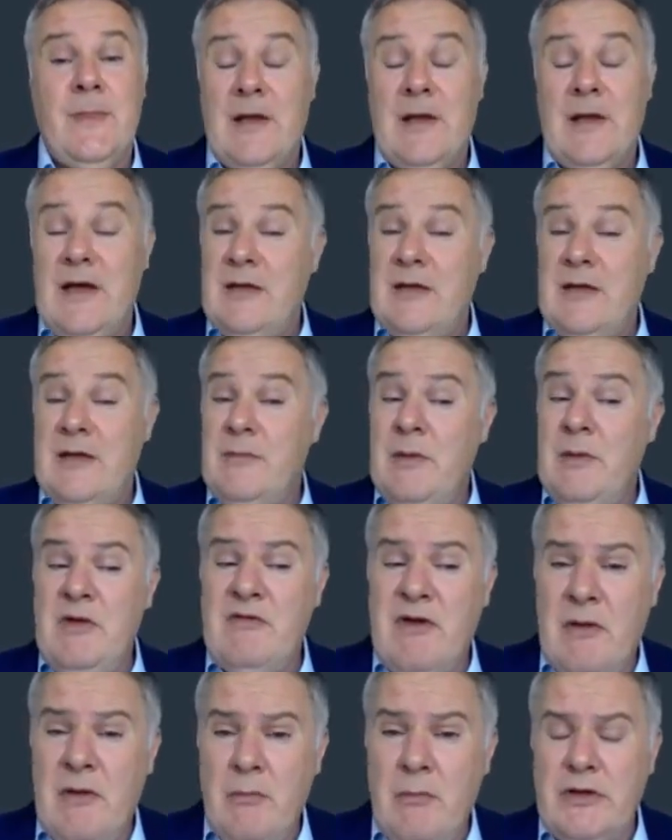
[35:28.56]
and maybe
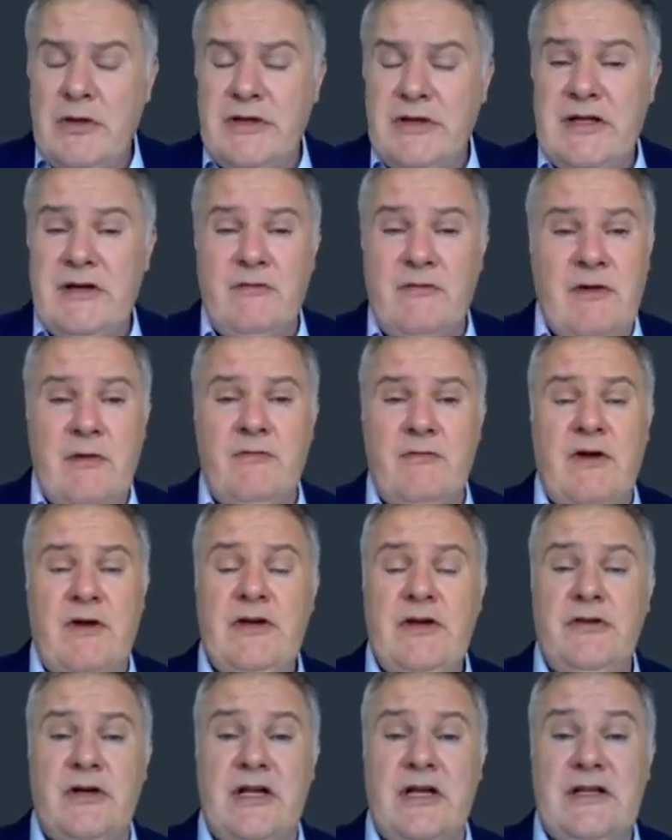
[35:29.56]
one
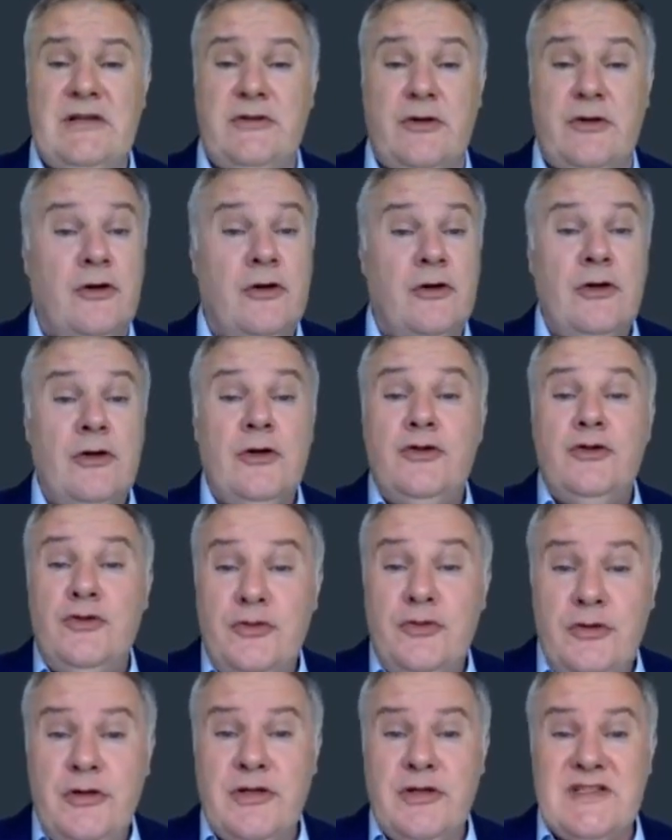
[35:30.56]
year later,
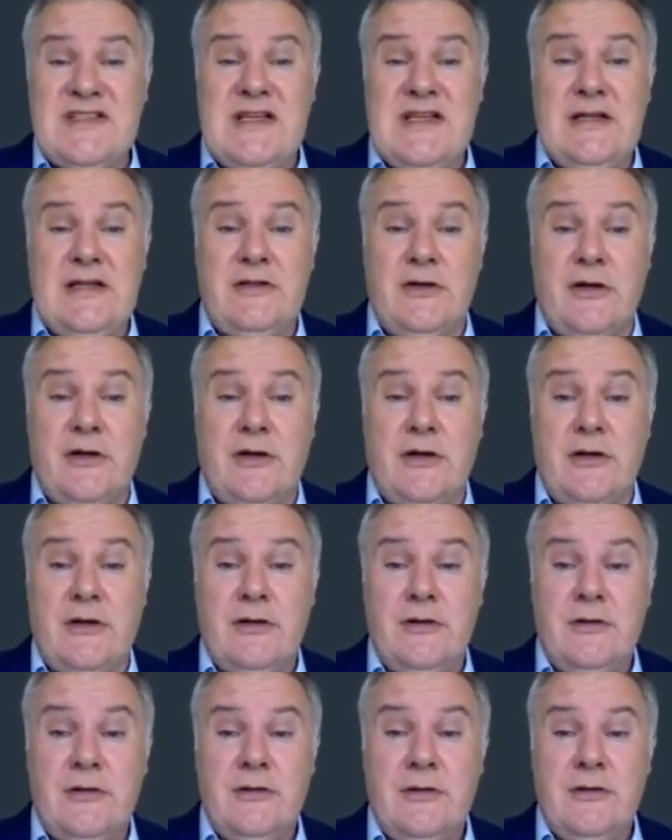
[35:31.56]
2 years later,
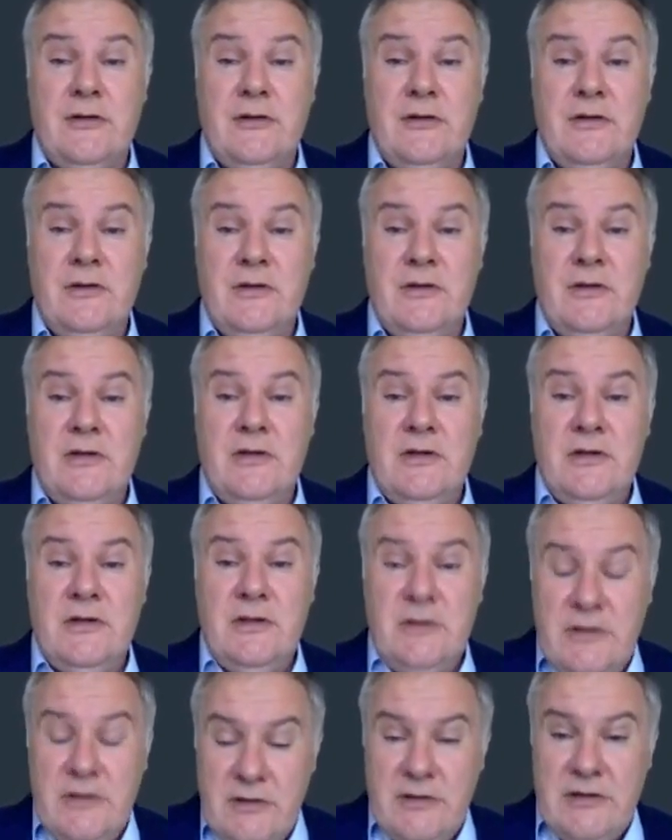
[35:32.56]

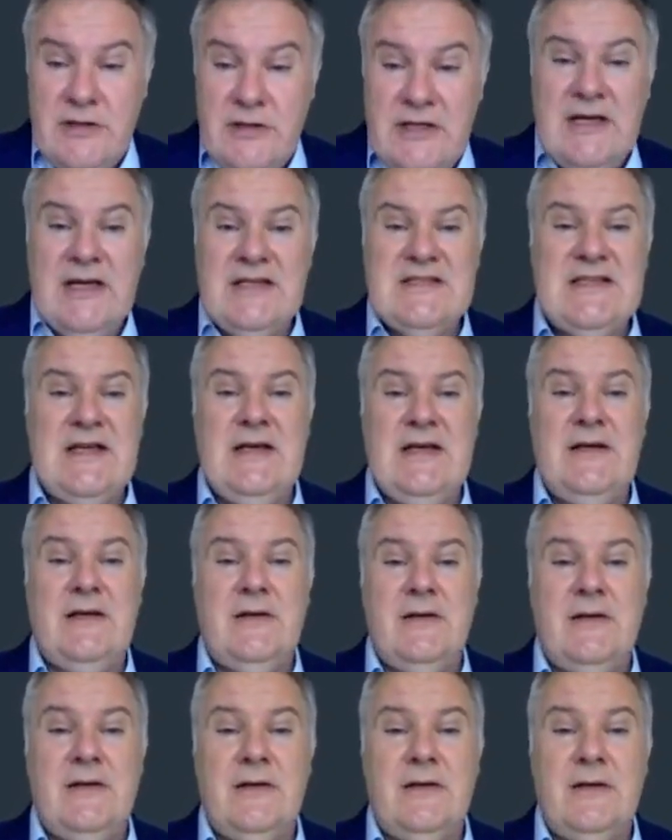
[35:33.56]
he can
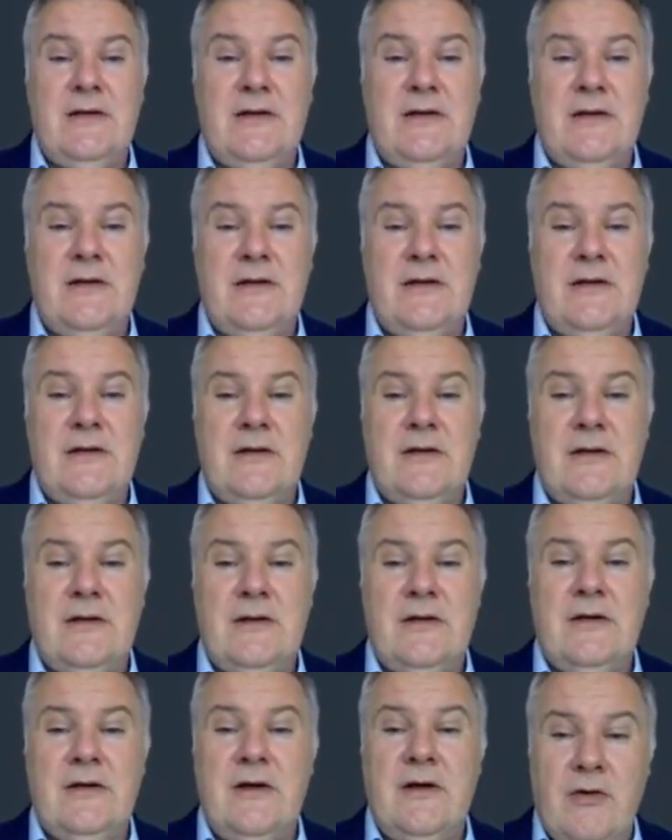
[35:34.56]
say,
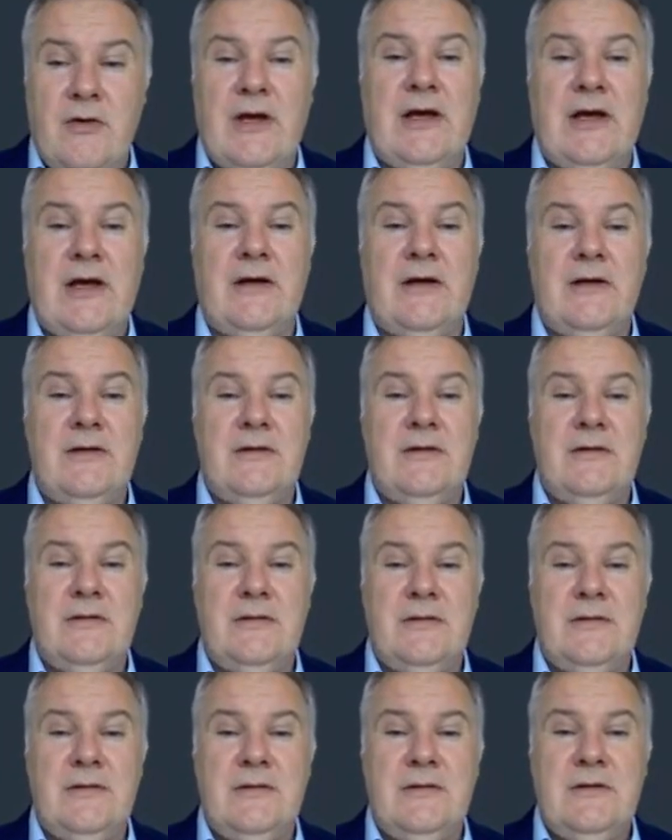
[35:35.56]
okay,
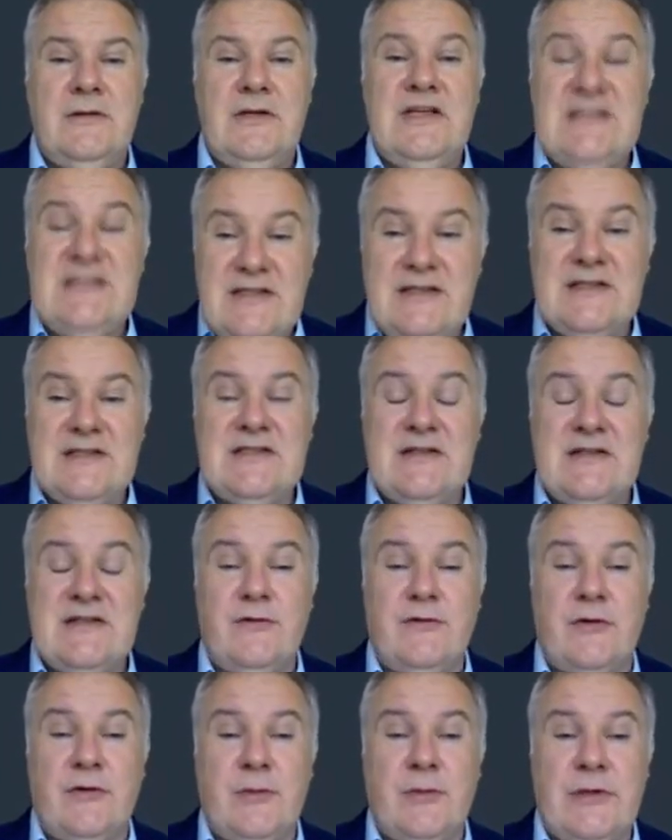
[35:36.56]
it's interesting
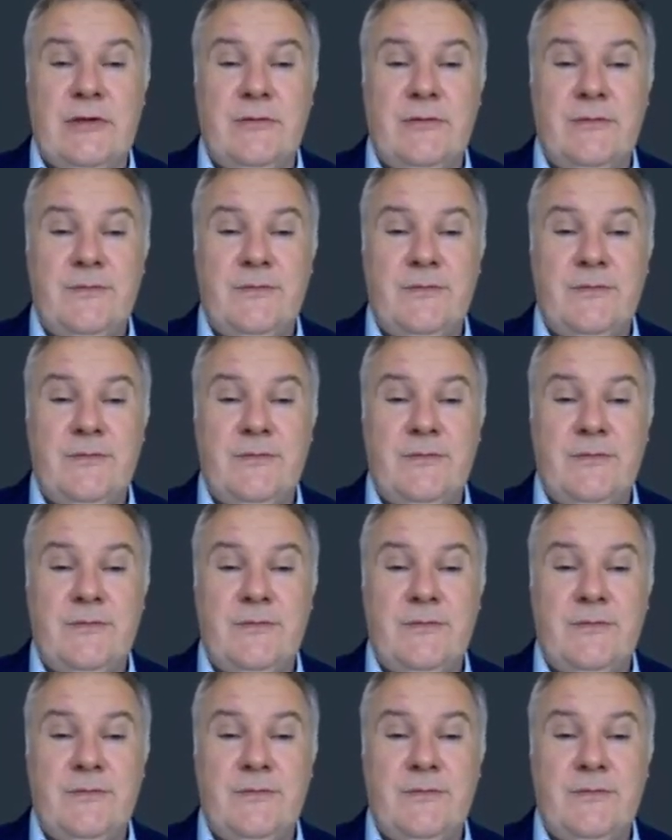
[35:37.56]
for me.